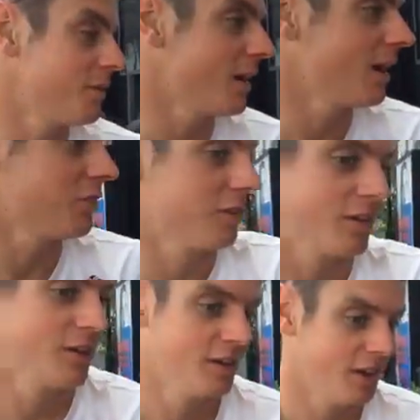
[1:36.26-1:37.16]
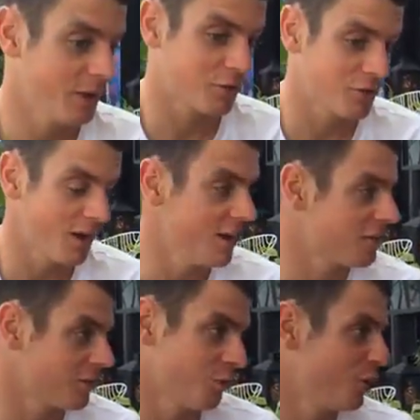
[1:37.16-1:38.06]
House. It was great. It's
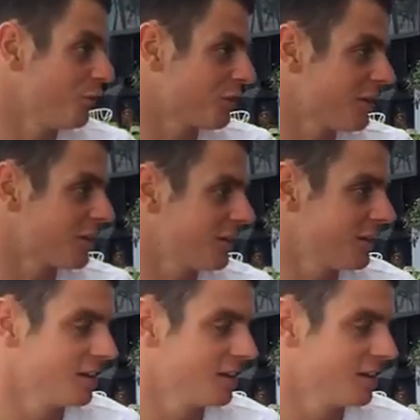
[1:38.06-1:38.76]
a wonderful setting.